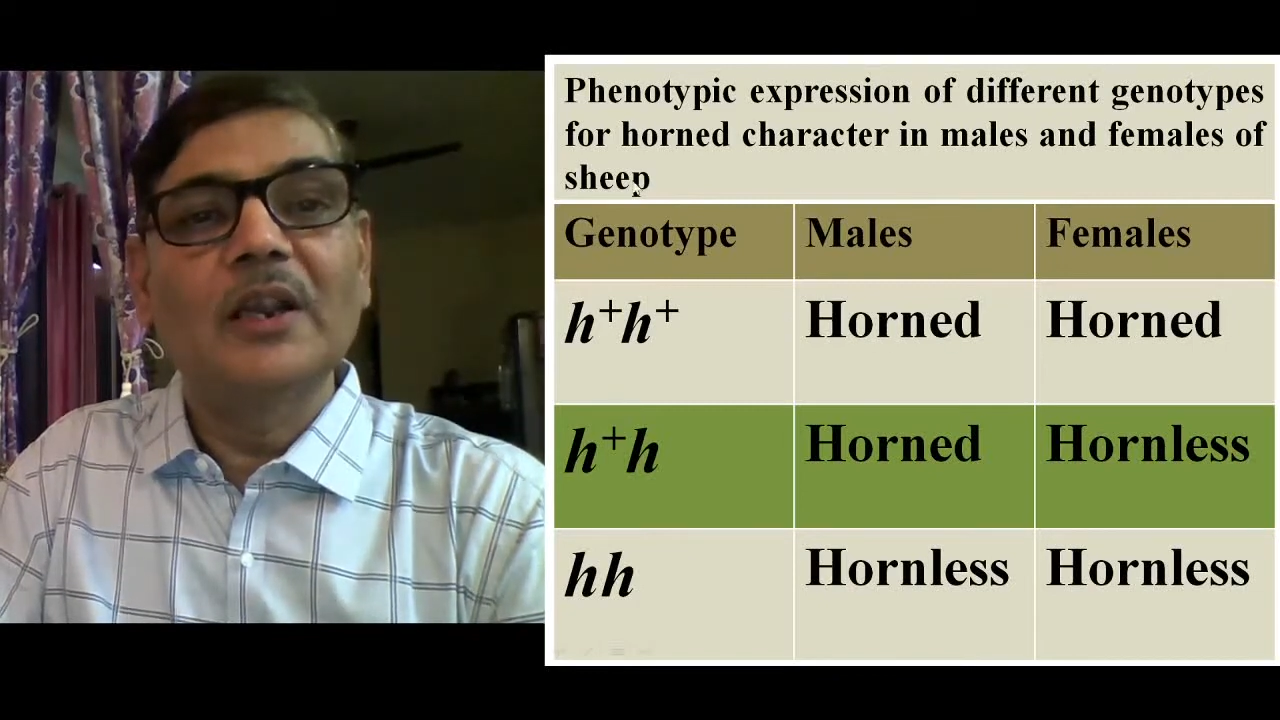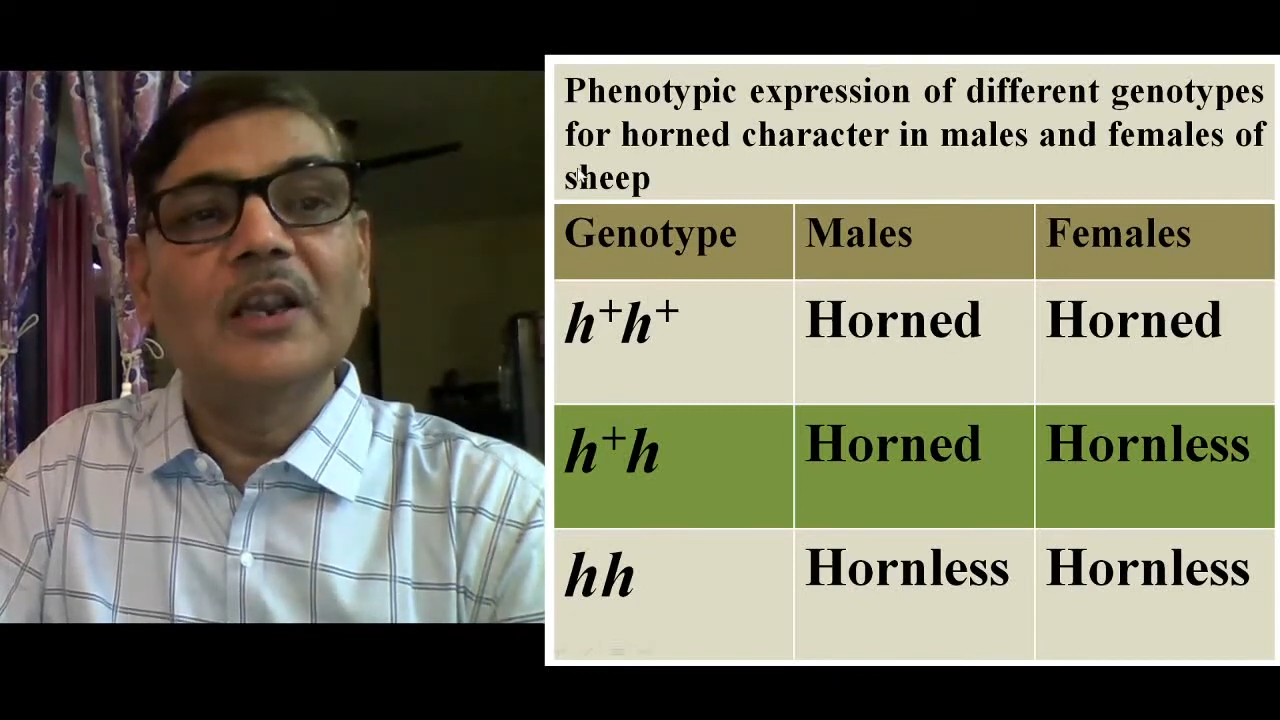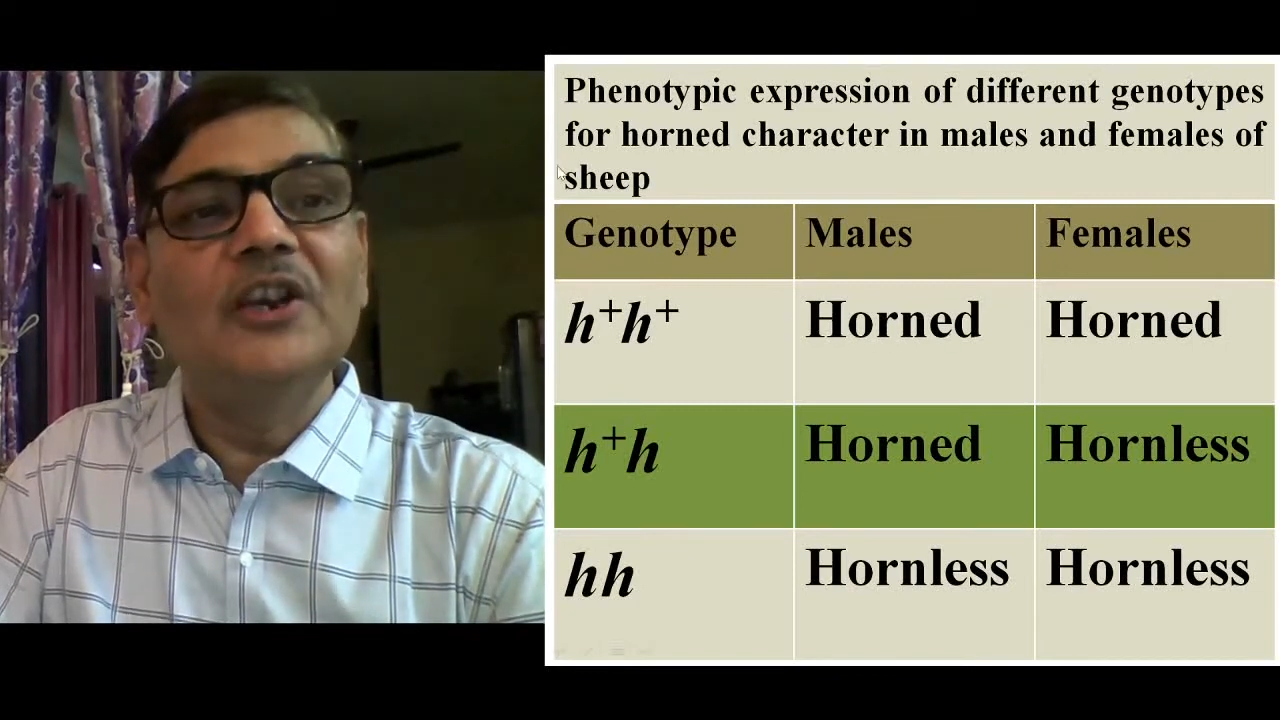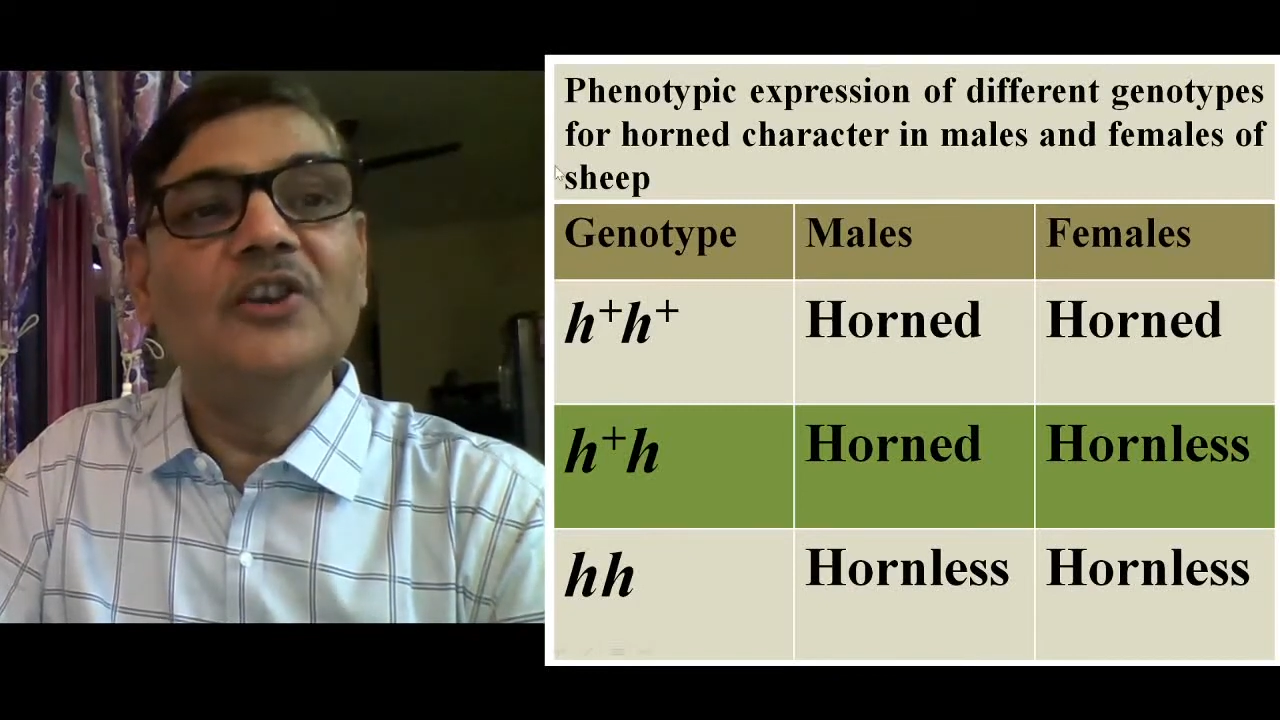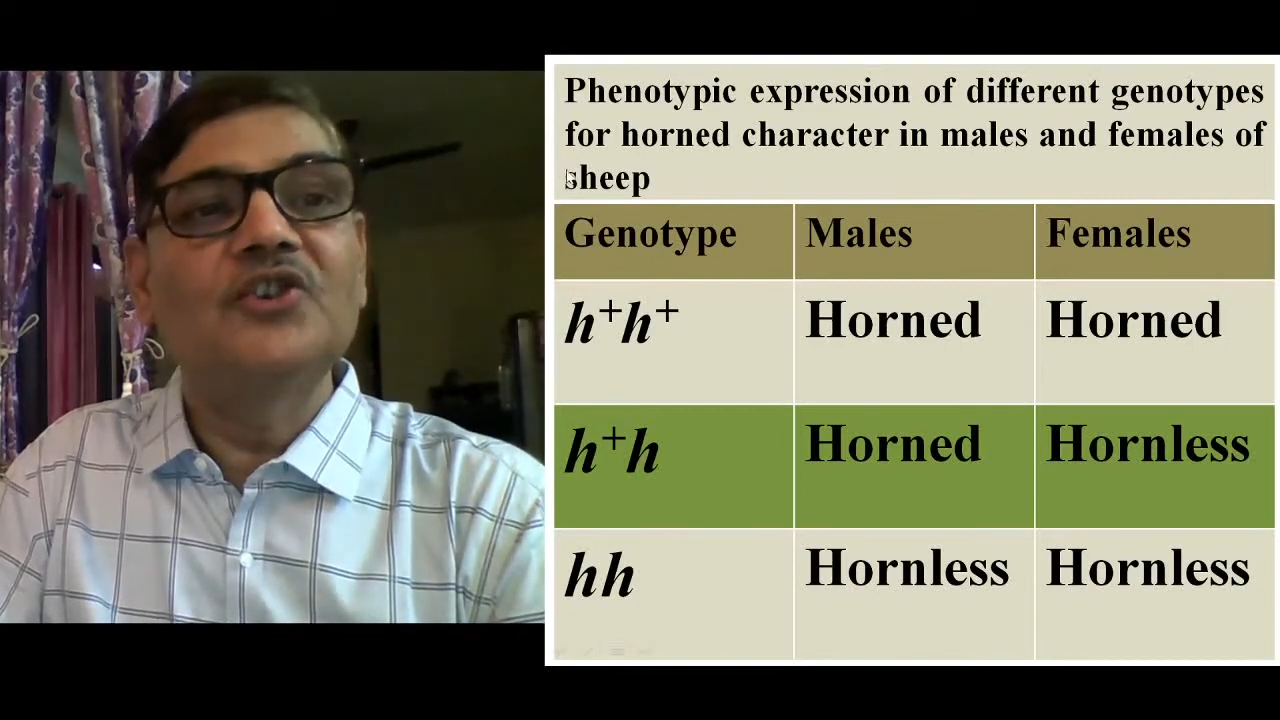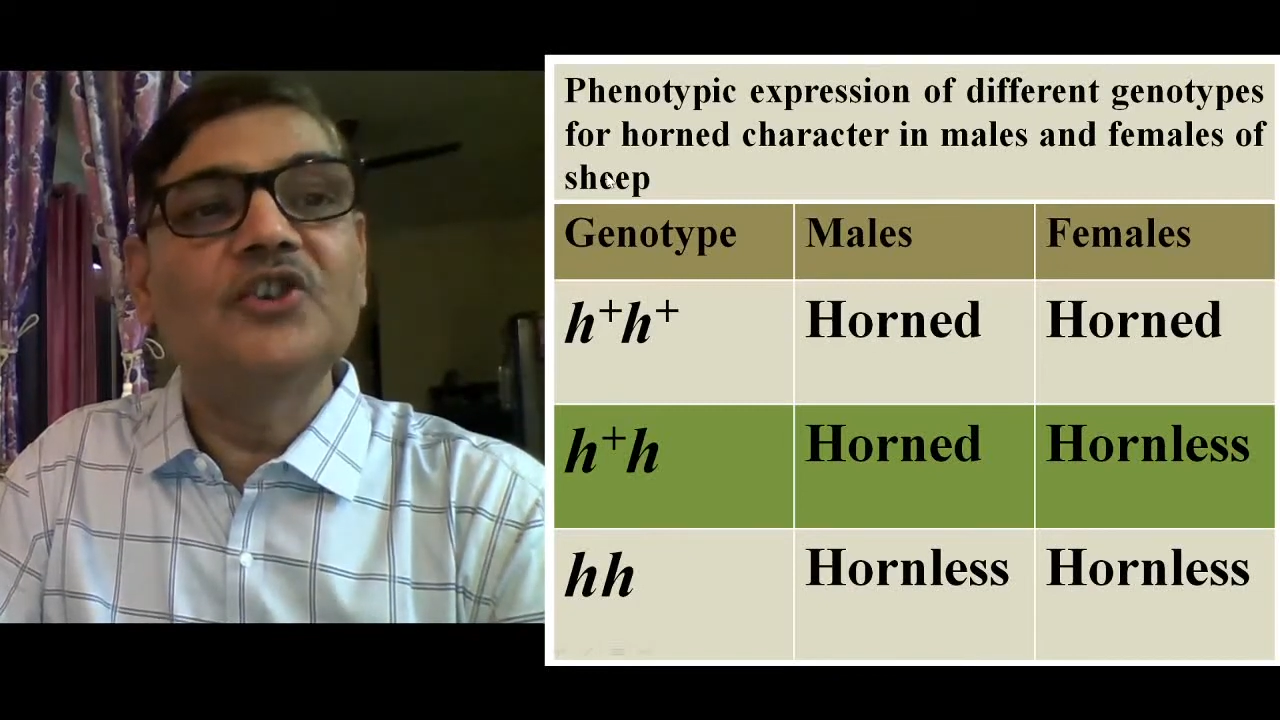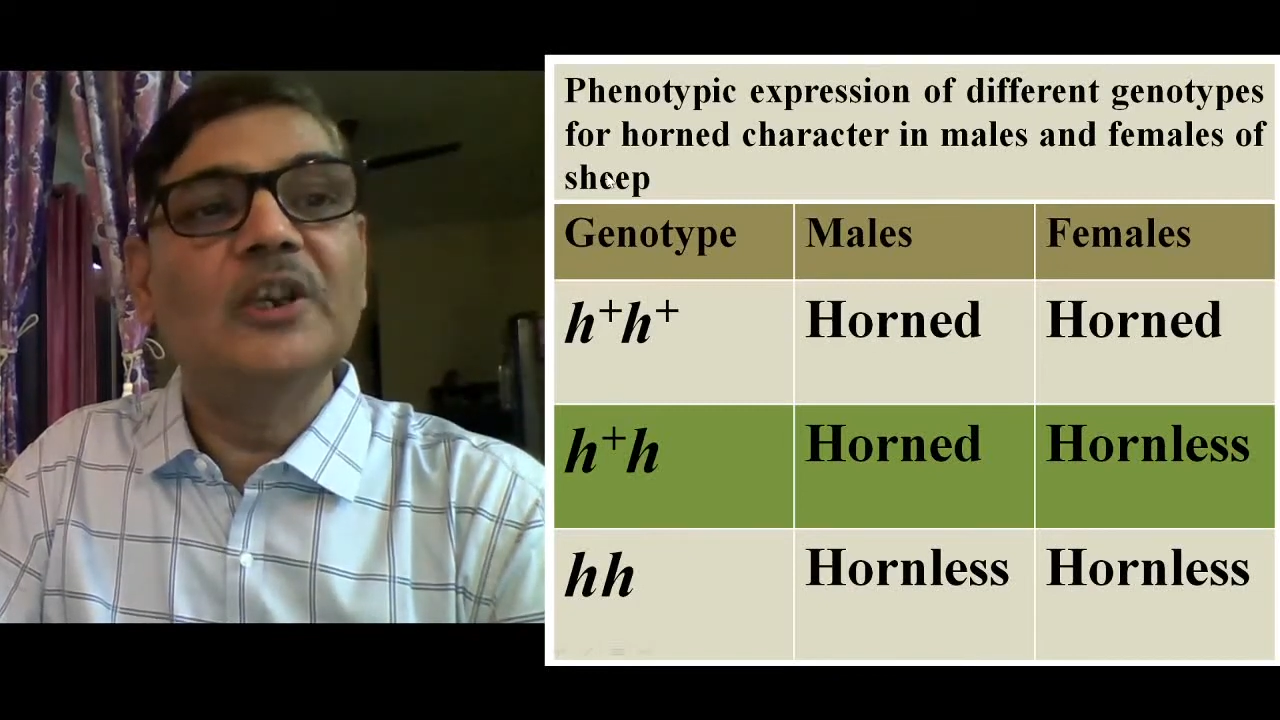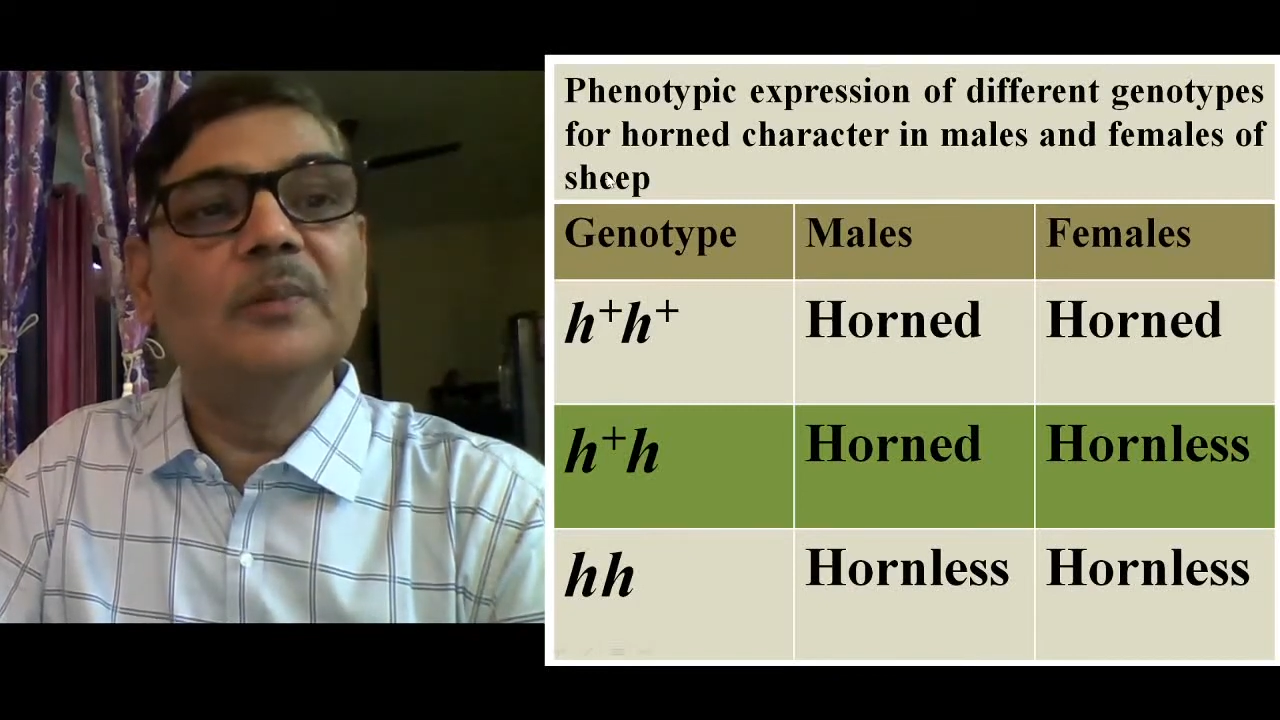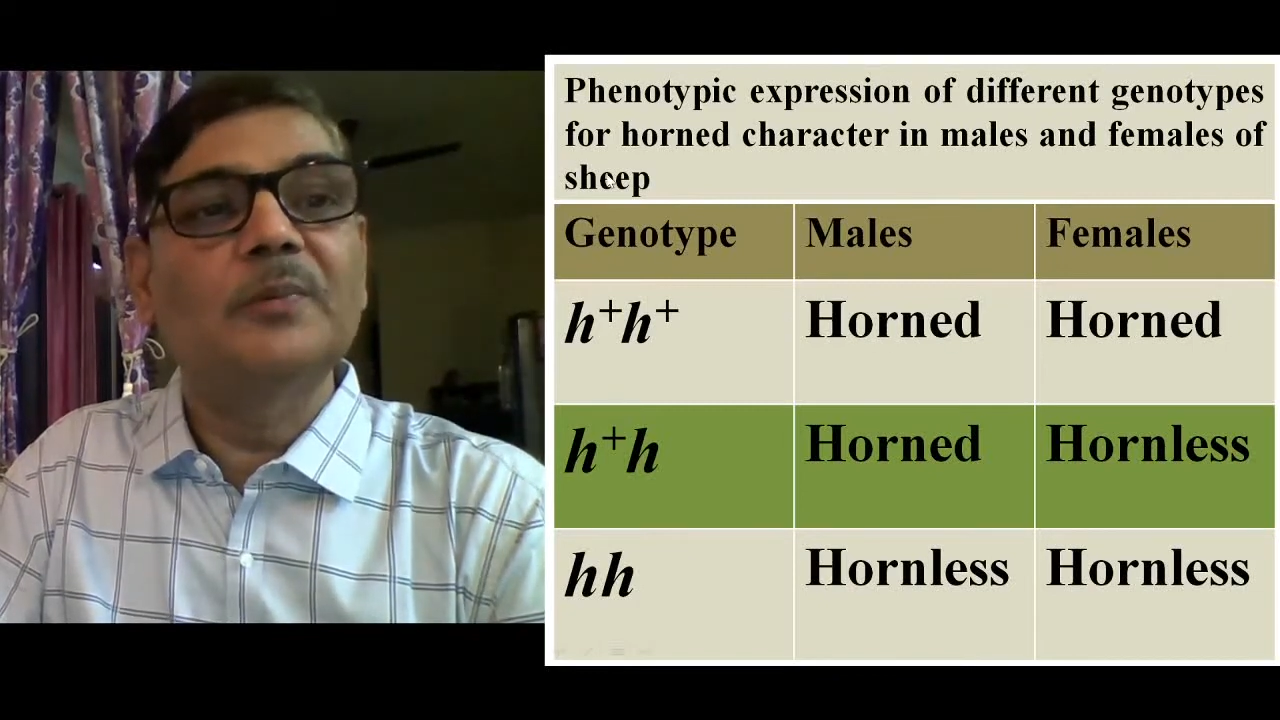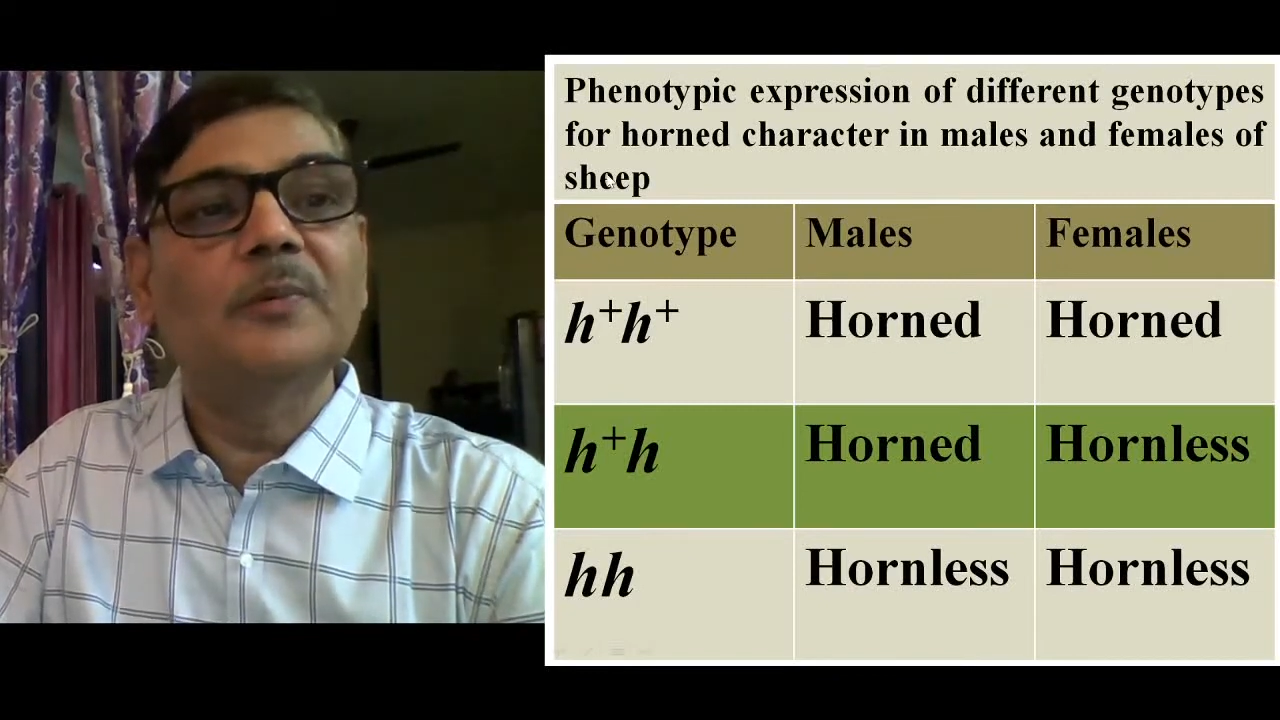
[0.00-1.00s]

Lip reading: in sheep.